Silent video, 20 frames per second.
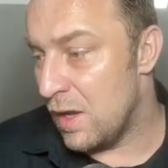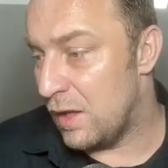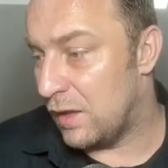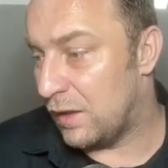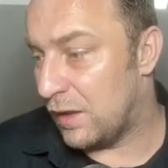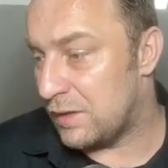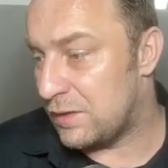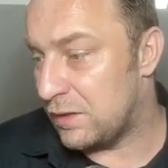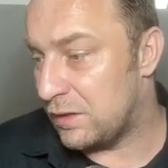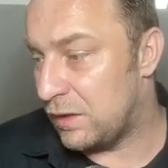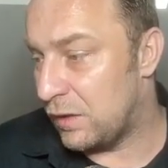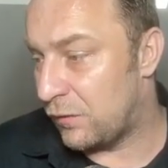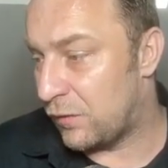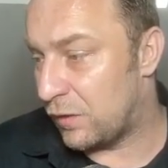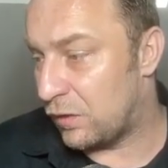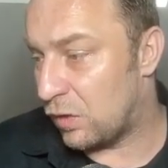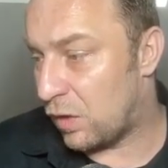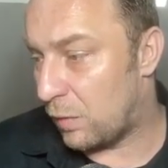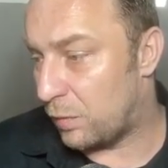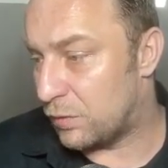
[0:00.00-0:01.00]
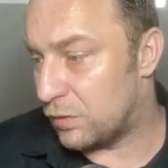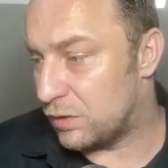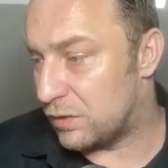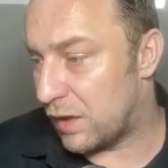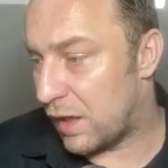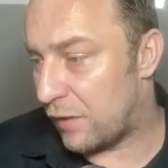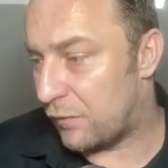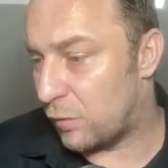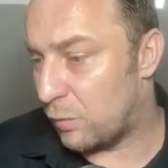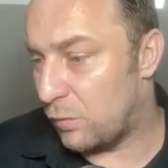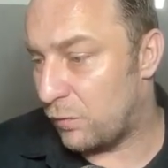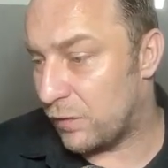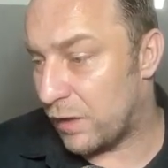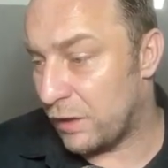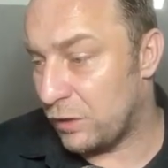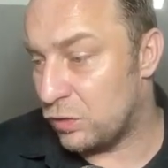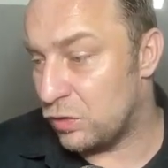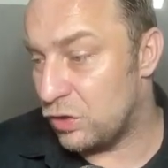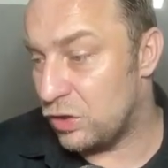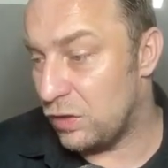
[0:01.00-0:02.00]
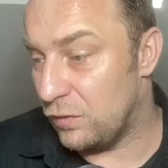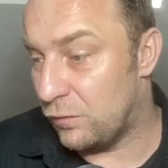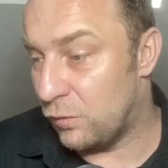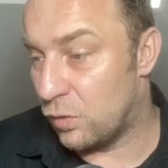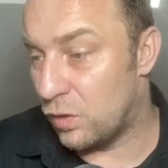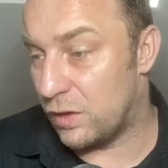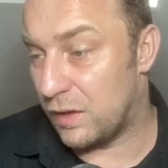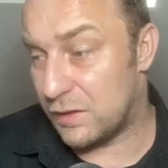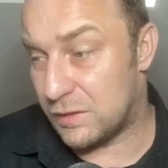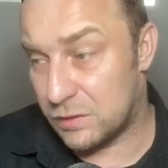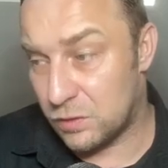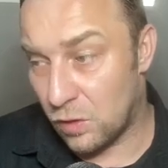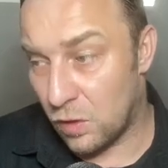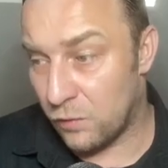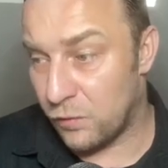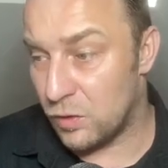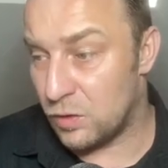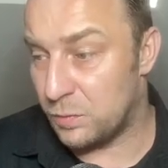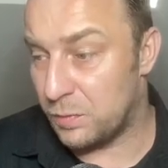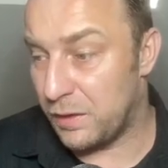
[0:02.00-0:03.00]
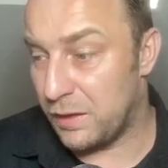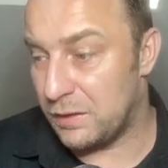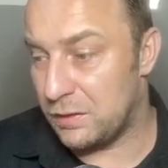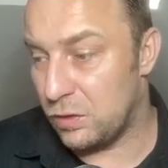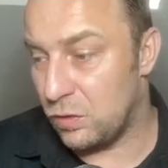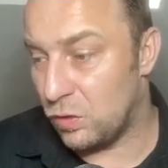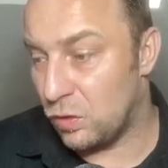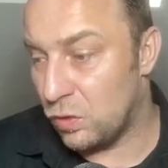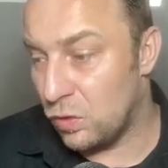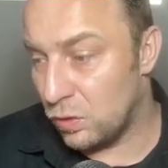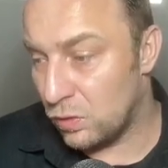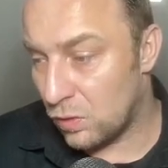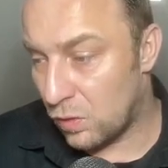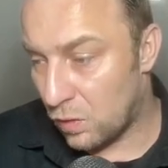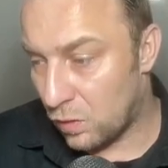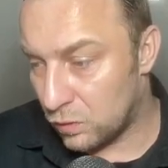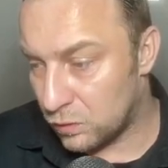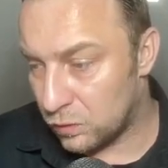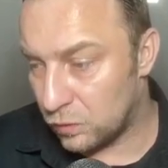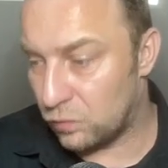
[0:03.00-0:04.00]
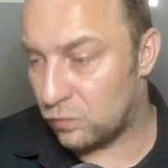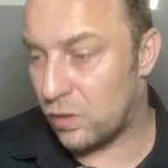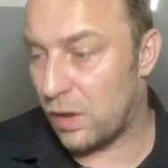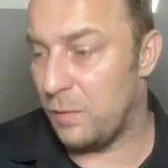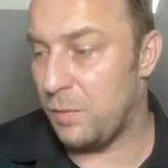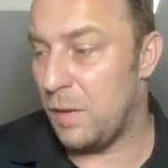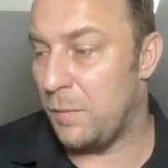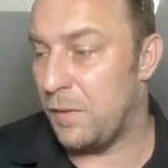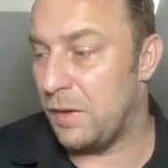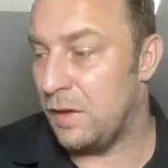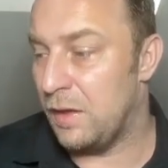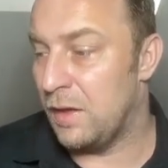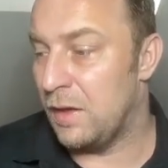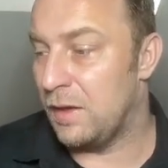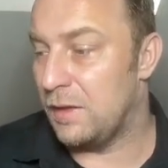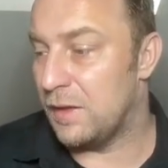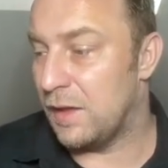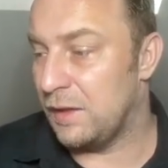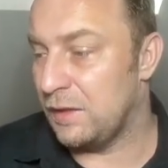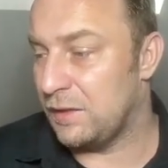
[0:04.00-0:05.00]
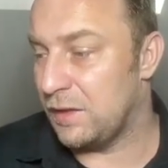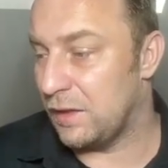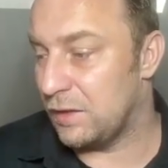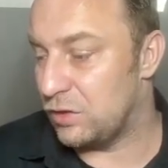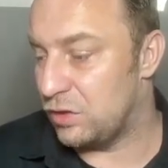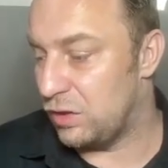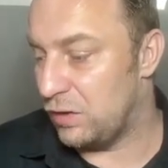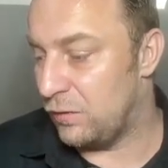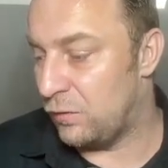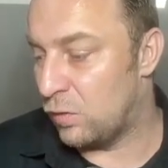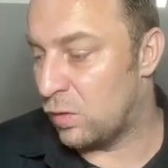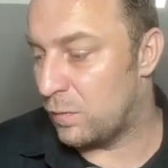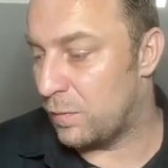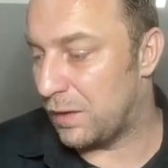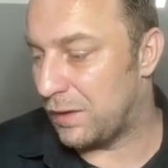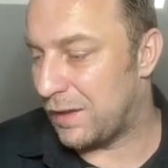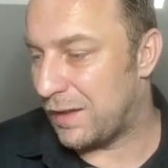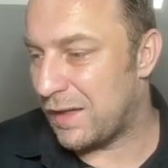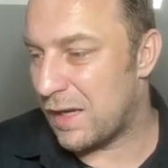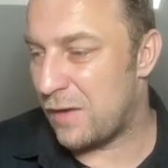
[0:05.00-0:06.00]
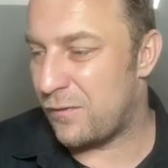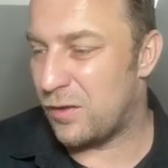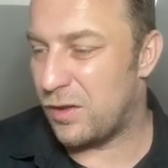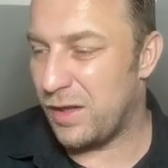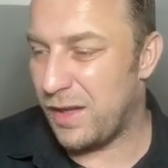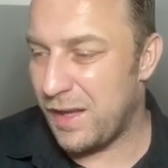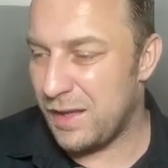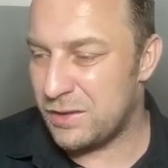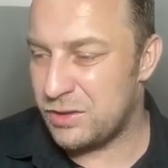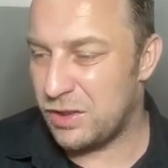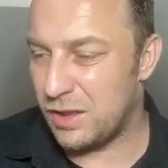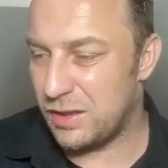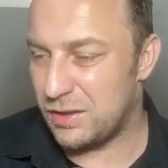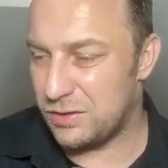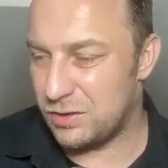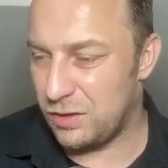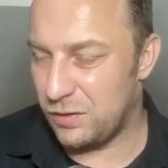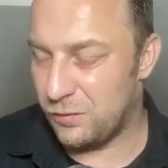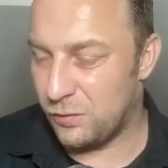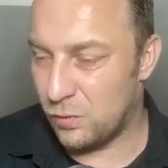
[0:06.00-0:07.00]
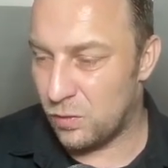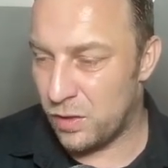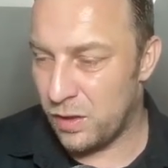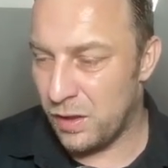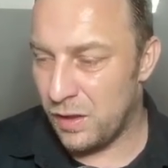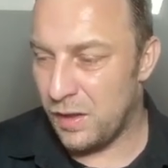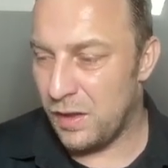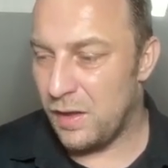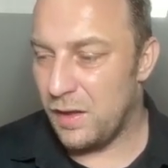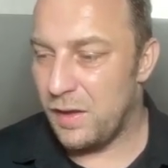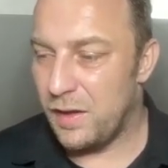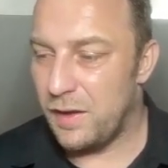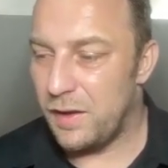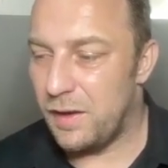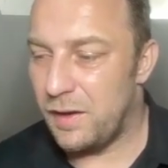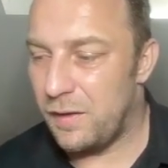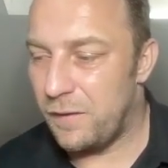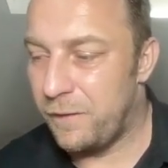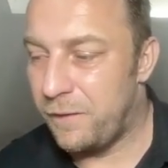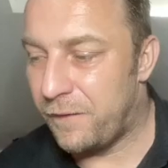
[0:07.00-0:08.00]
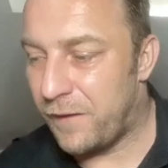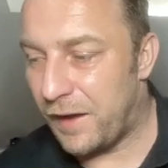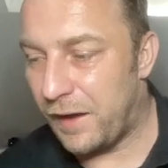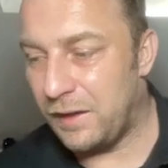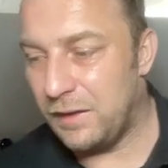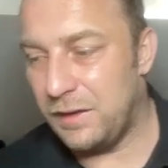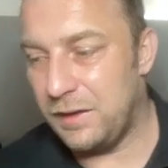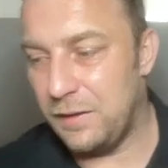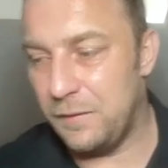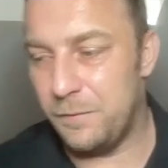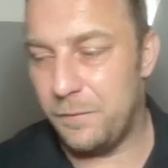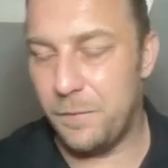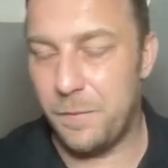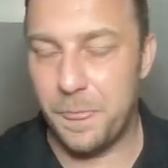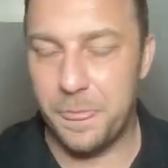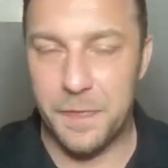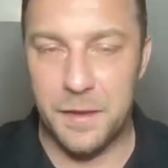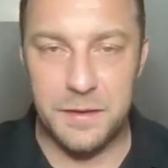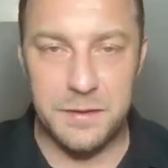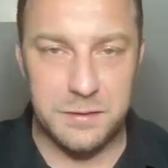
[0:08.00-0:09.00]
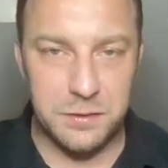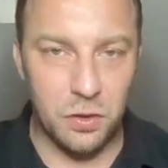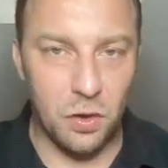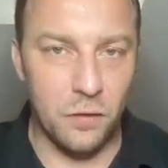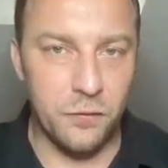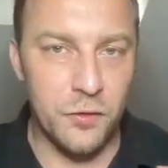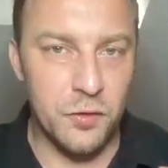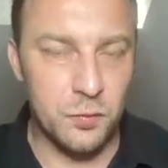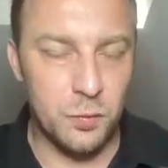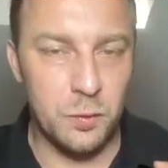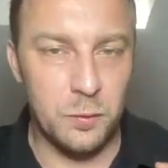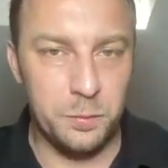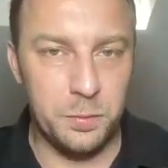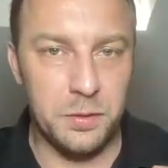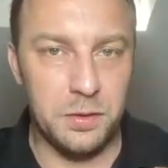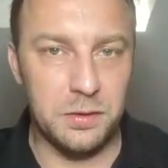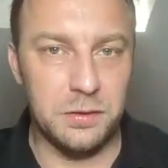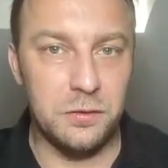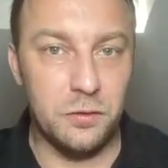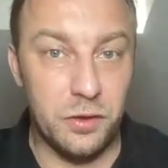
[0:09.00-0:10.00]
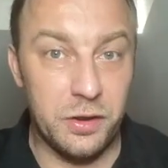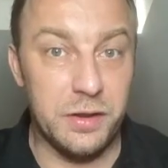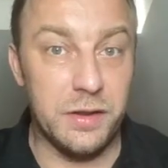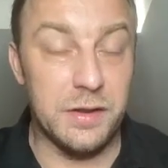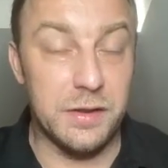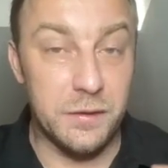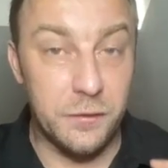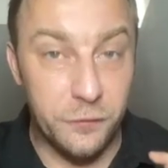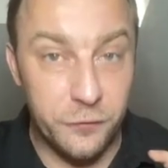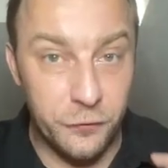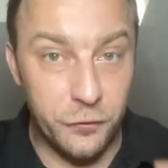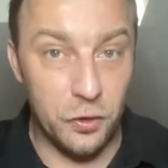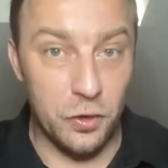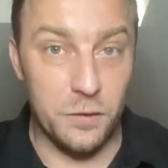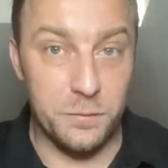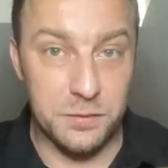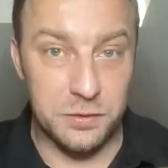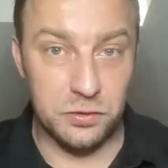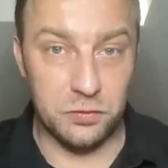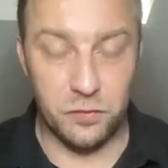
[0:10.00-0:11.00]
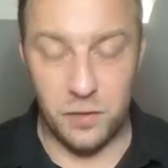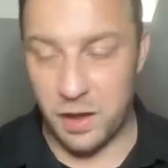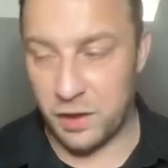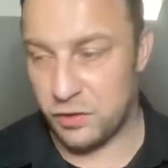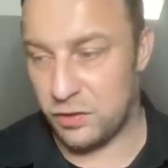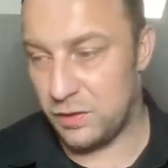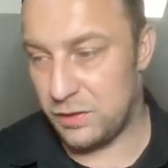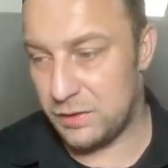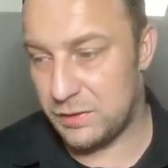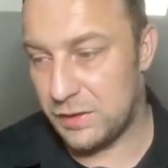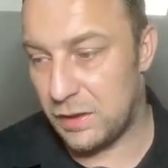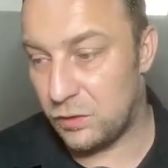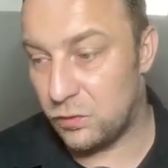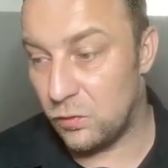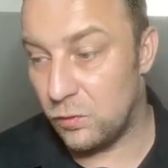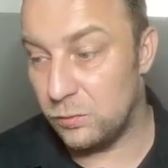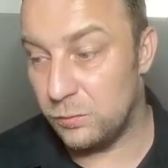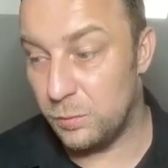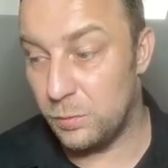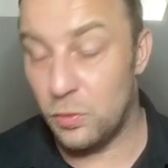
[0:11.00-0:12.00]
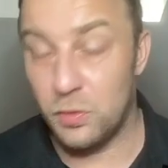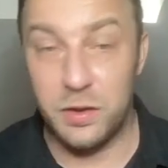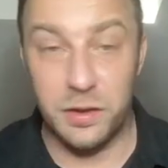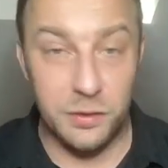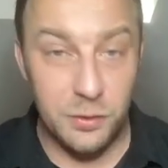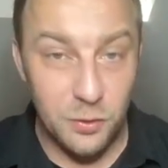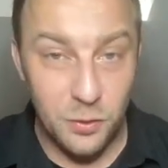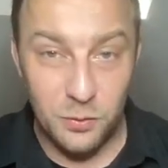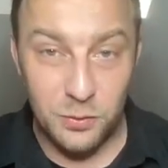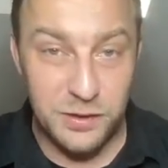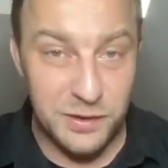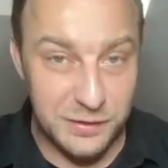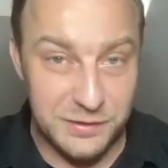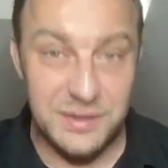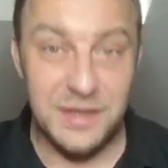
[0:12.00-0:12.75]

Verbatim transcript: let's see different options after uh, move knight to g4 that stockfish plays you could also try maybe knight takes g4 but then after h takes g4 uh, finally Stockfish will build really a firm structure in the center of the board. And notice,